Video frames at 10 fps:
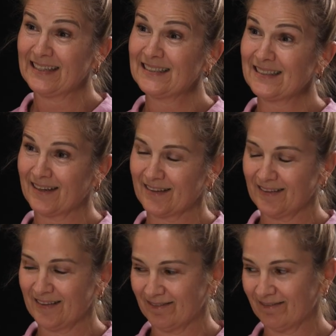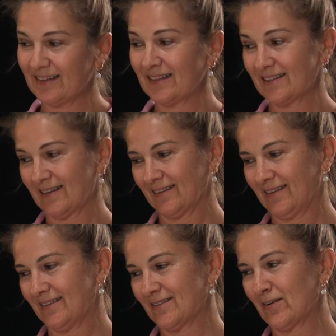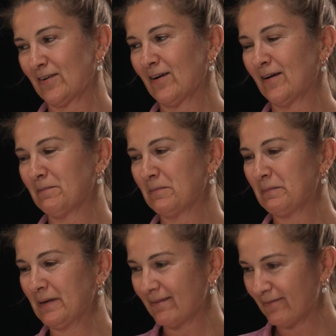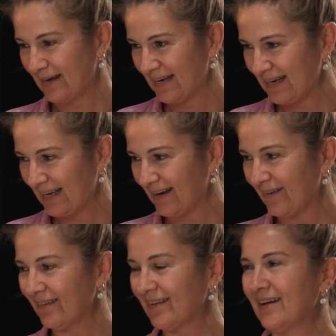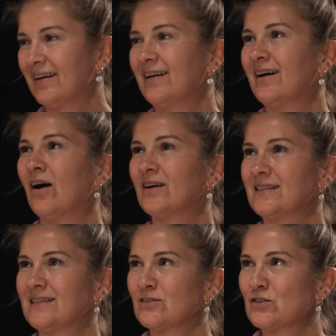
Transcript: Exactly. So I'm a big fan now. I still